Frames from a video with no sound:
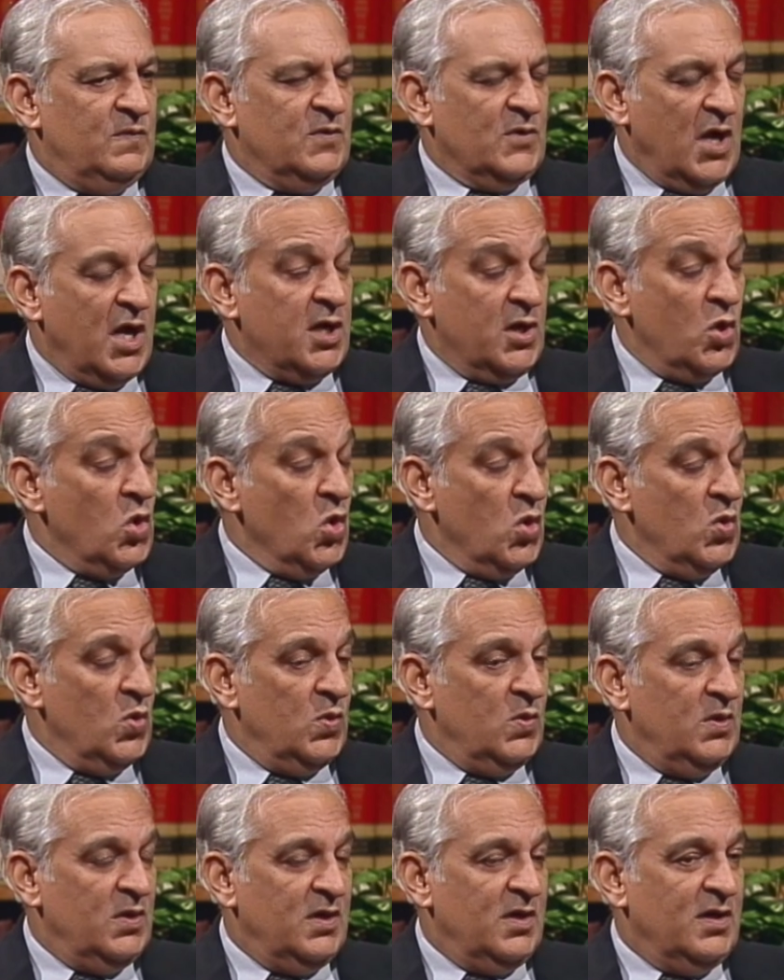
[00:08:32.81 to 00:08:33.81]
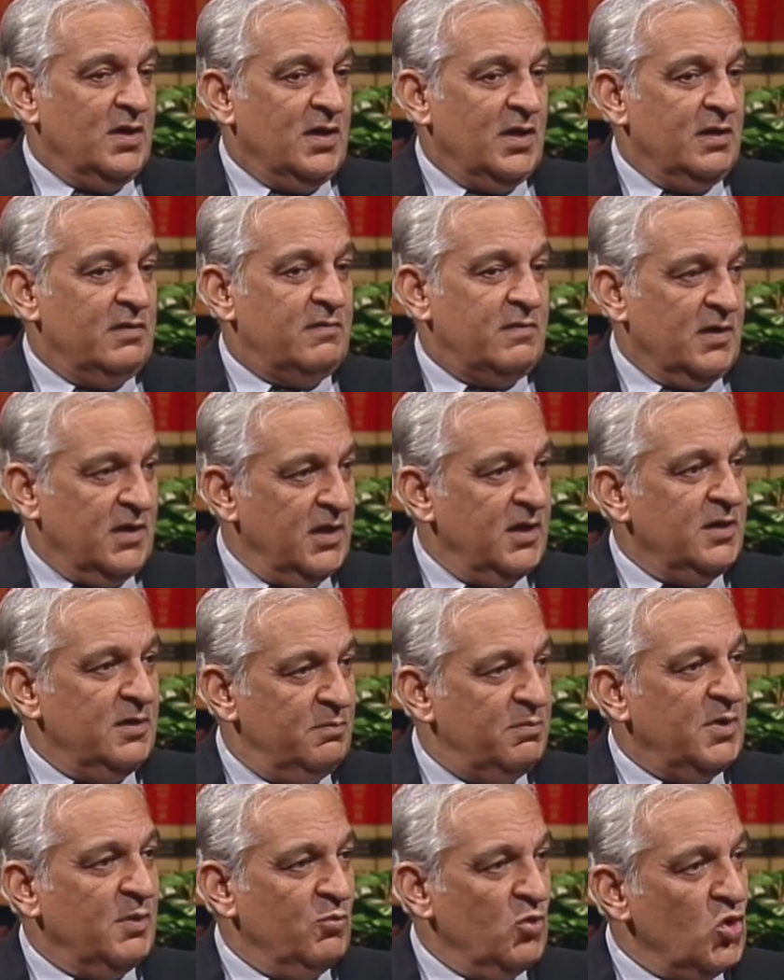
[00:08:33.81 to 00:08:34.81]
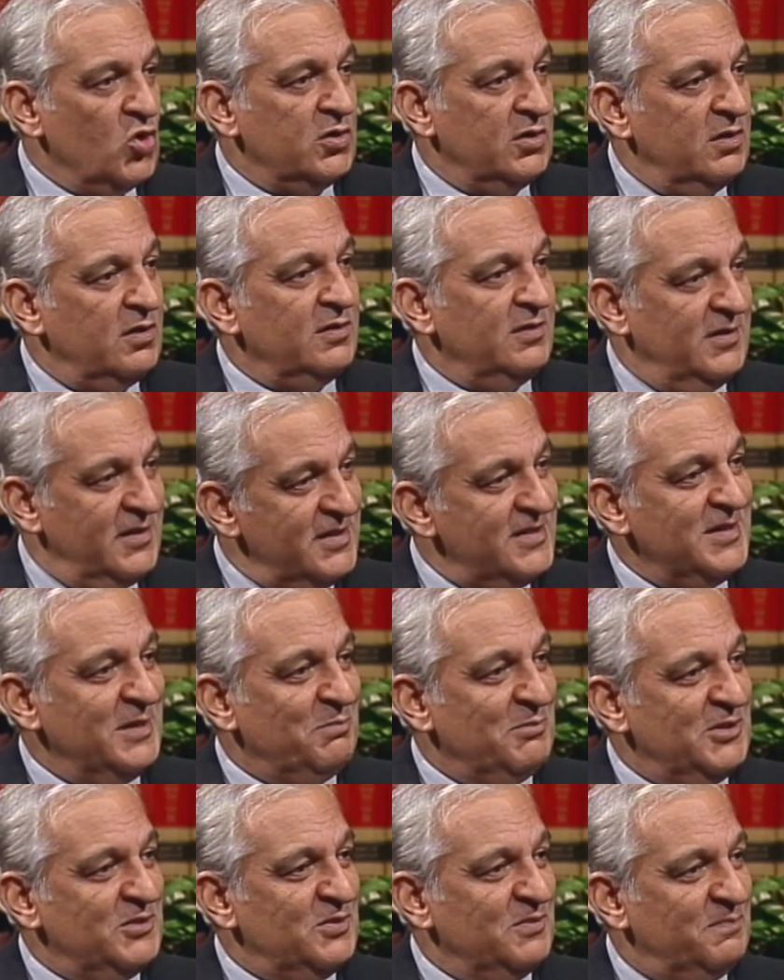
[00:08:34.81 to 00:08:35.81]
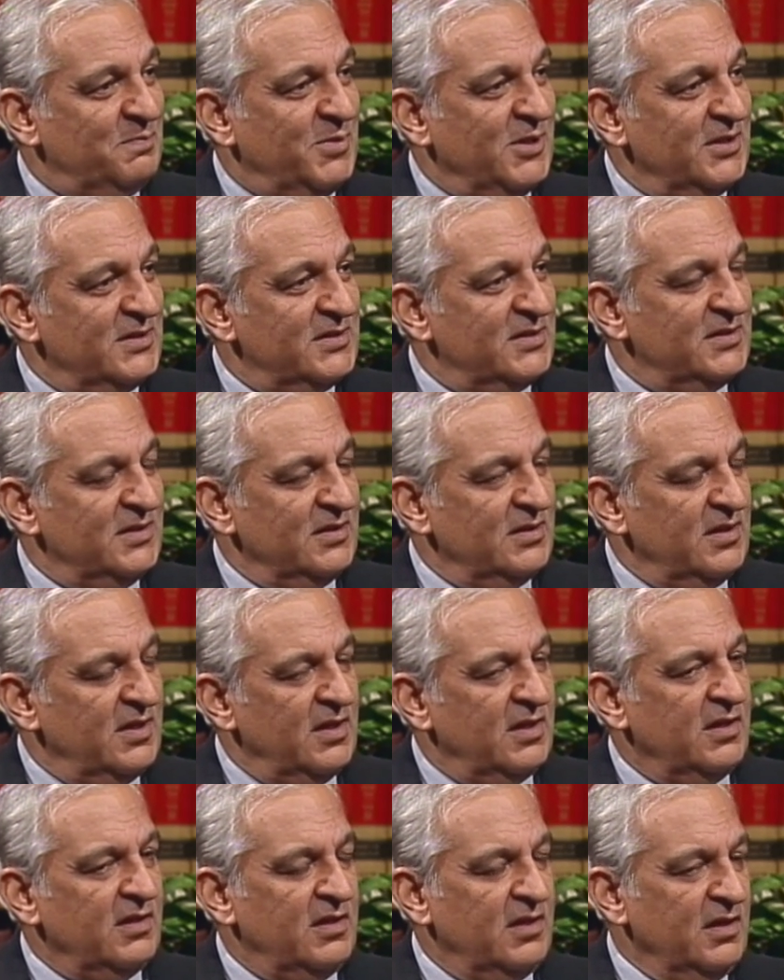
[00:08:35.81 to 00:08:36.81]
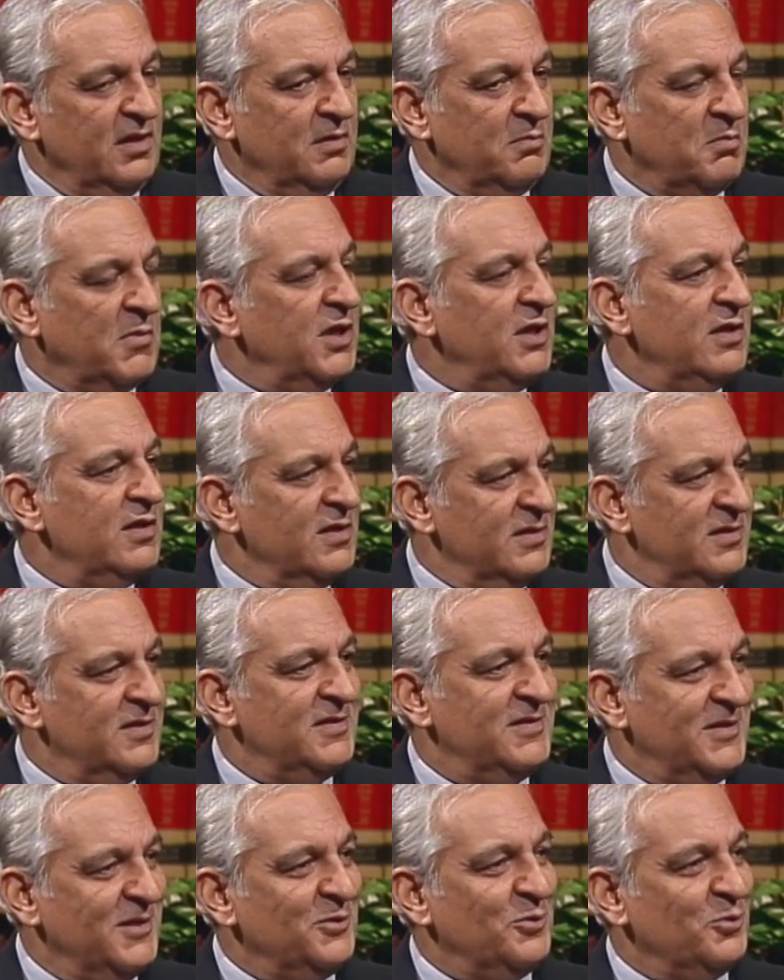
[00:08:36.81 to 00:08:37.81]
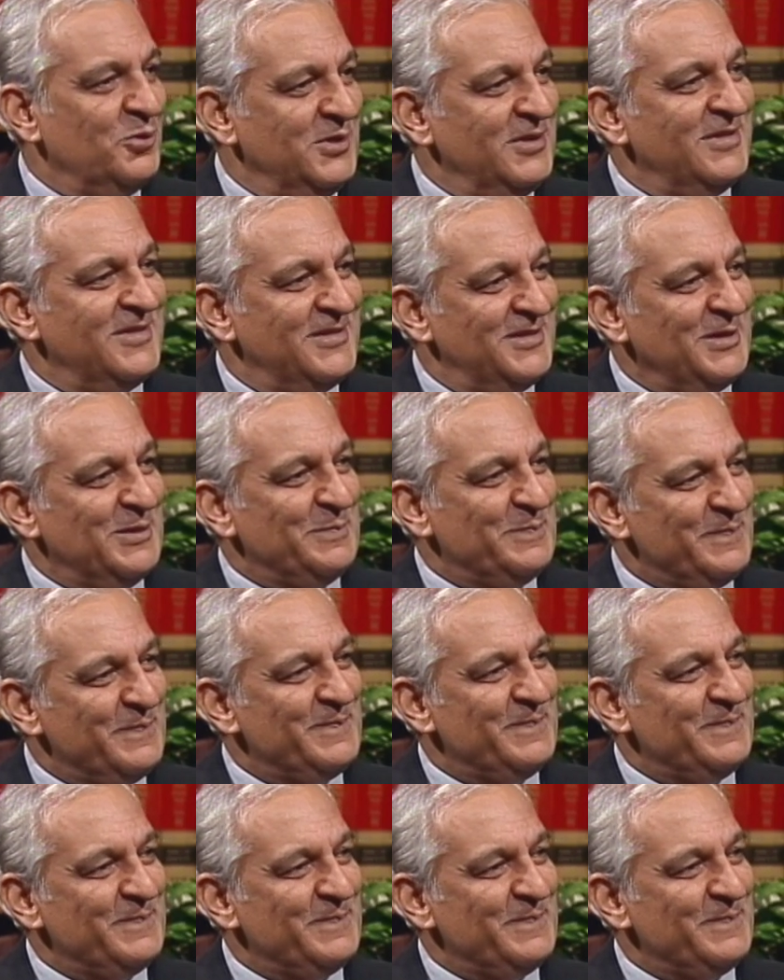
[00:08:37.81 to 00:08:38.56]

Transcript: I go, I try and promote this image of Pakistan, and I think many others are doing the same.